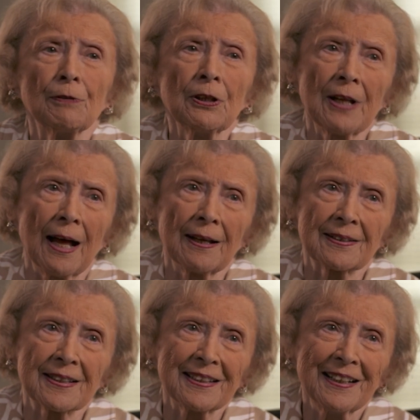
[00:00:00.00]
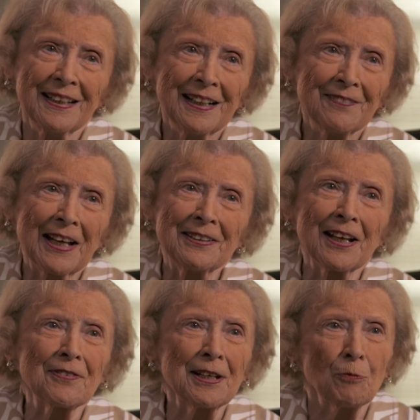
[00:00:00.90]
realized that
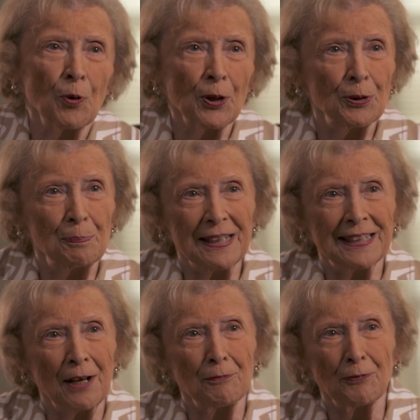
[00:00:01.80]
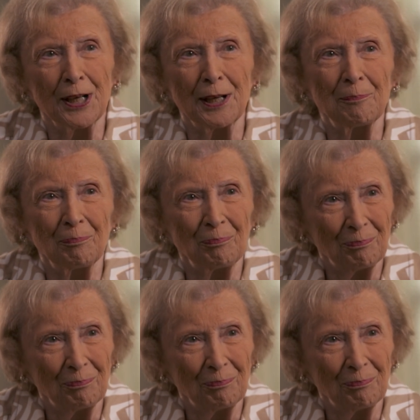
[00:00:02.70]
nothing more could be done for him.